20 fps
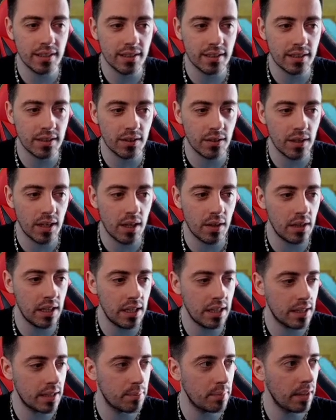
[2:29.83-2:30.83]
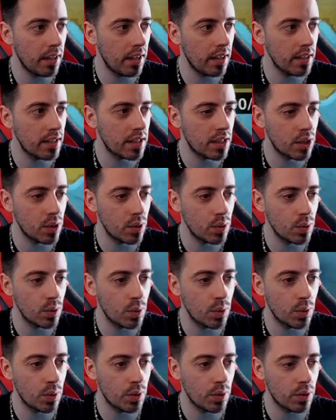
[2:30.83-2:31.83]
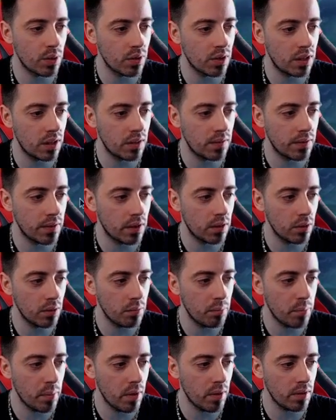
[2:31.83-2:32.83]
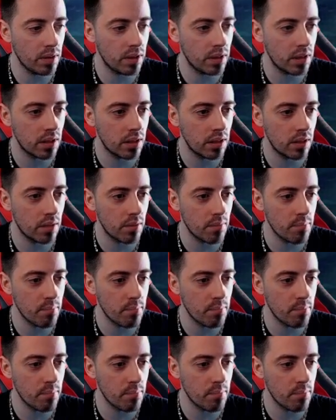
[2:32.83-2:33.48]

so now let's place to the difficult part, the